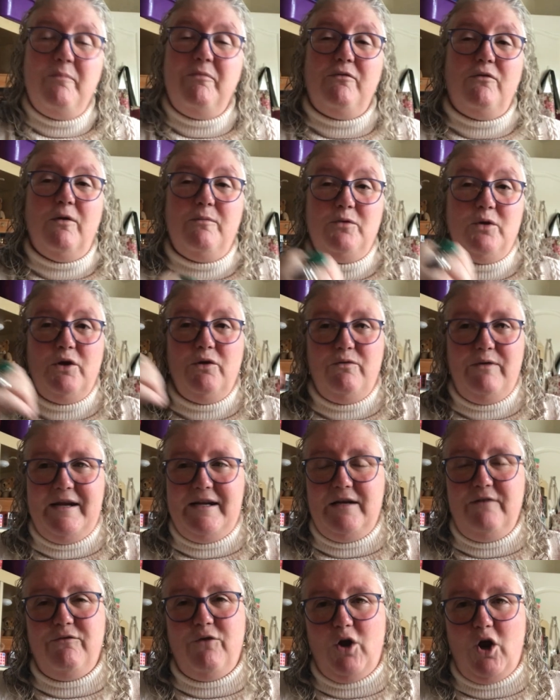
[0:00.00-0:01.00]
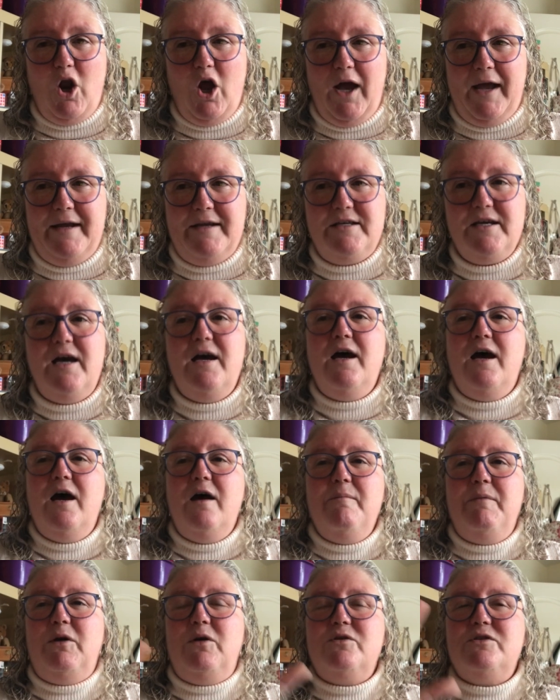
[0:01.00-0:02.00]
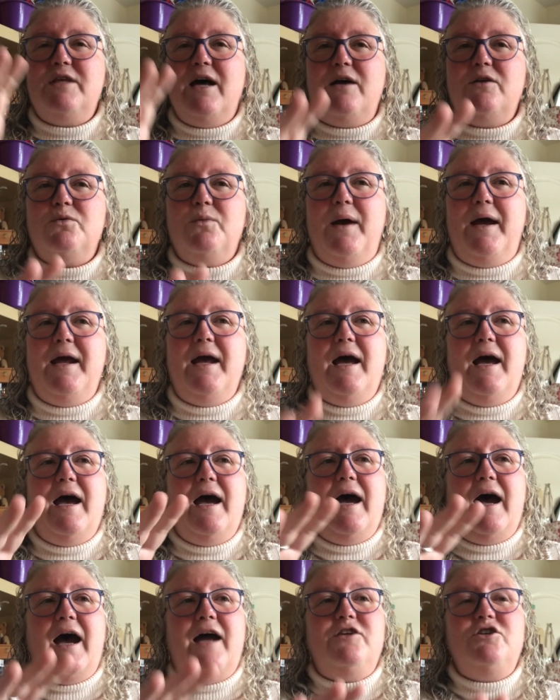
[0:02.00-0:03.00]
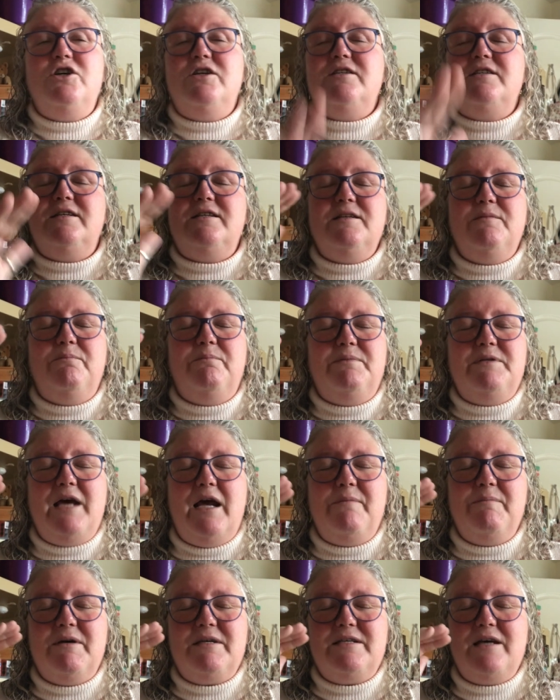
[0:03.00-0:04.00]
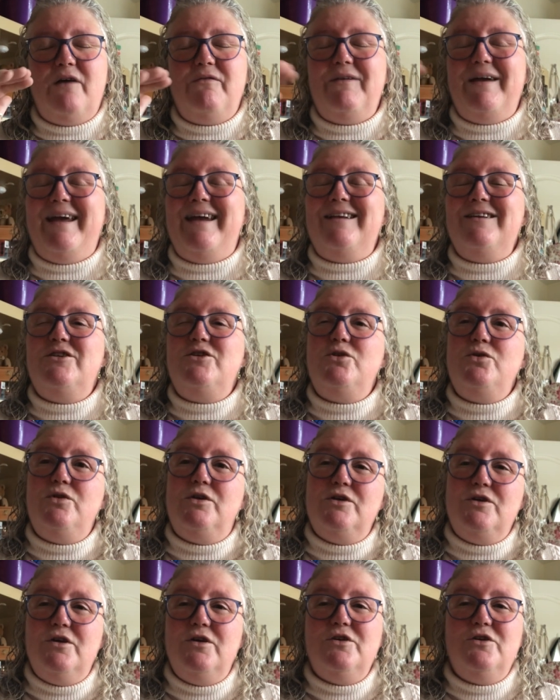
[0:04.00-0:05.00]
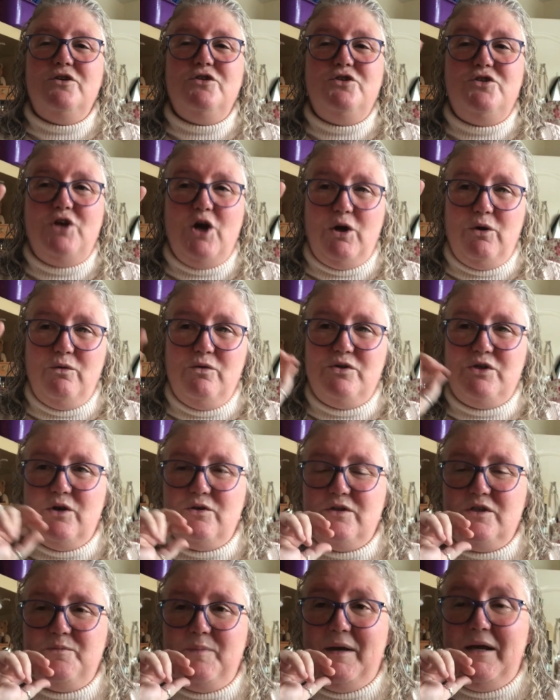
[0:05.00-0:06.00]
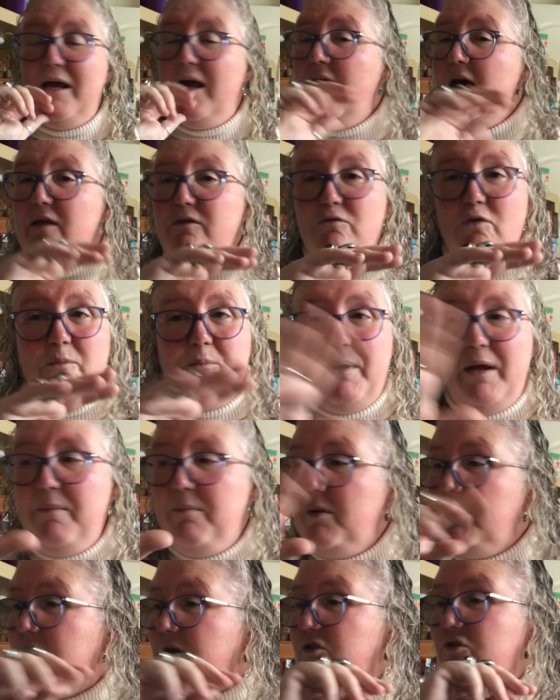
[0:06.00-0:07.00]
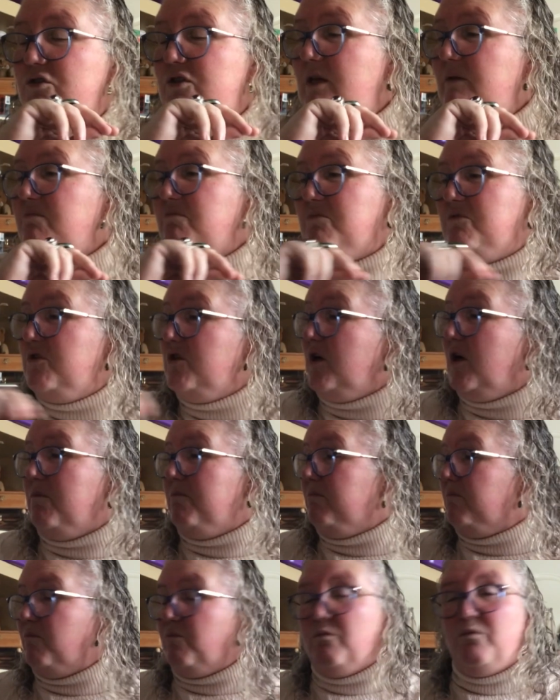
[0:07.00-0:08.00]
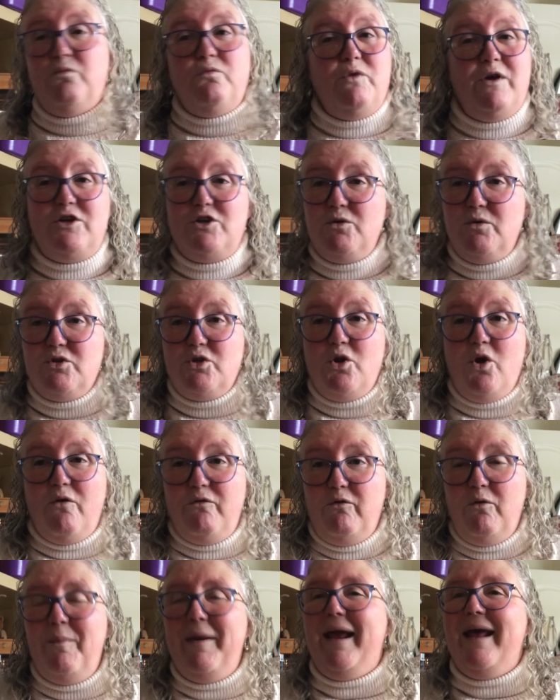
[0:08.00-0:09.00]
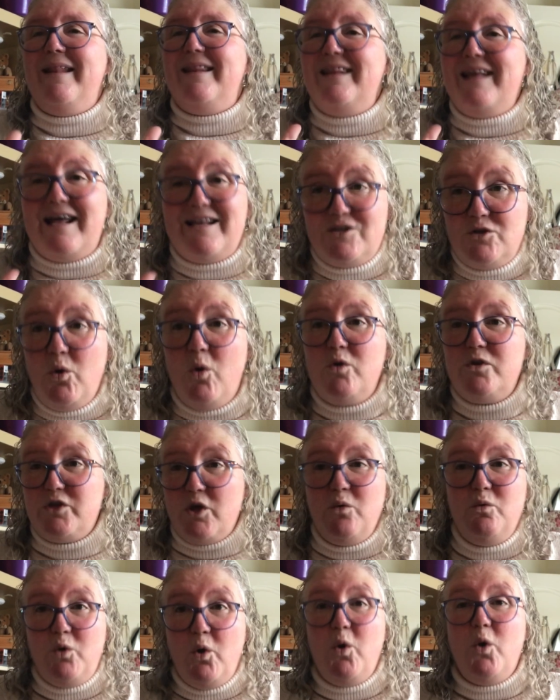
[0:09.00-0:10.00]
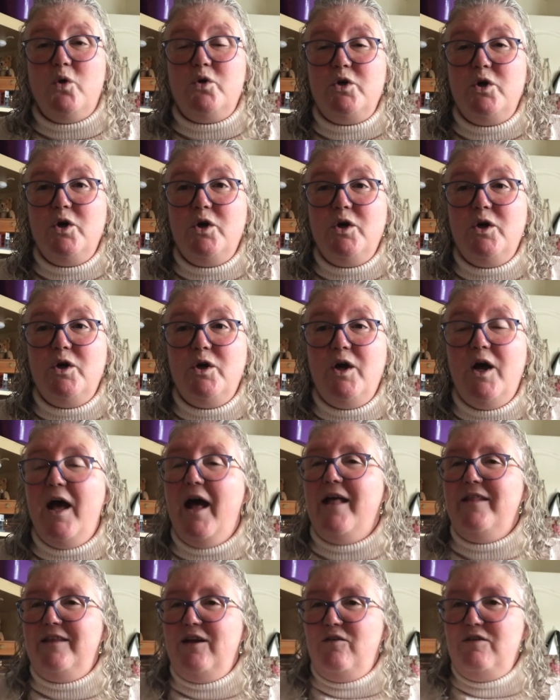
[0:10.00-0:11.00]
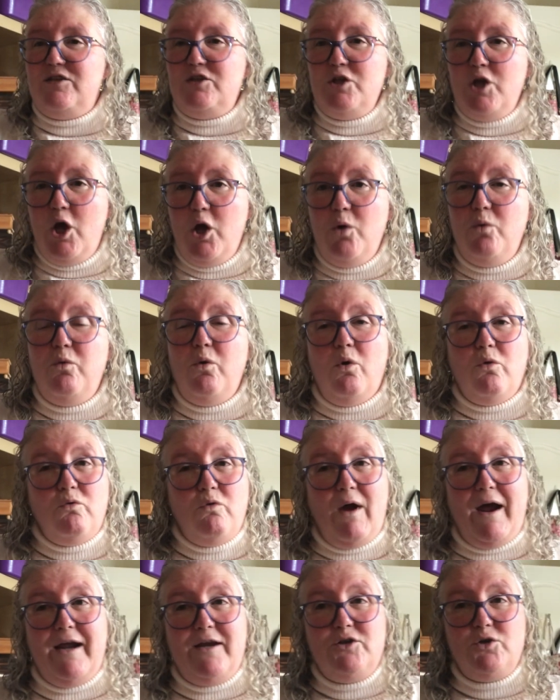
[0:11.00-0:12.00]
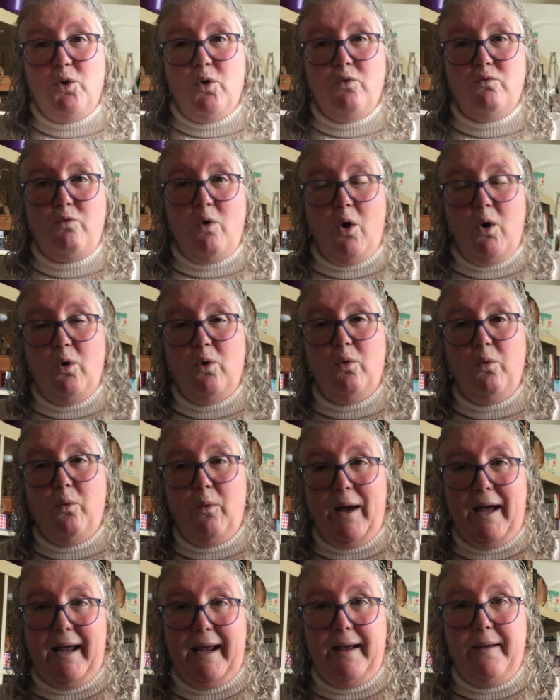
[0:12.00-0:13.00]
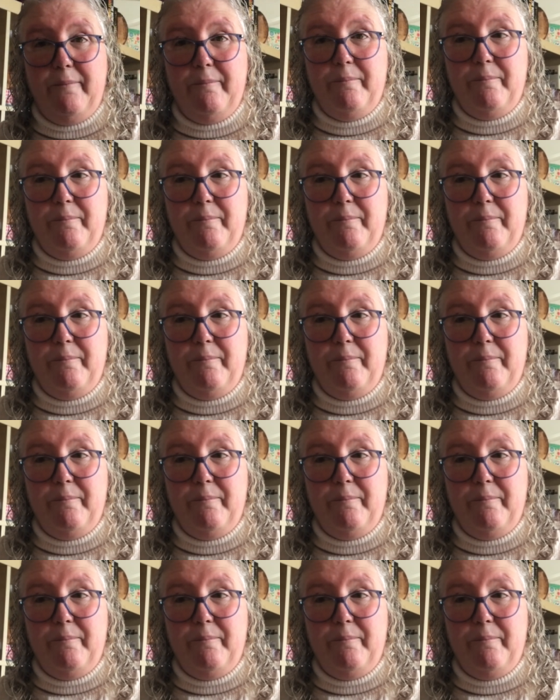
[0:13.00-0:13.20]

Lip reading: before I'm doing a reading for a client, because that way I just take myself into the zone, so to speak. There are people that say, you know, rituals are not for me. That's also good. There is no right or wrong way.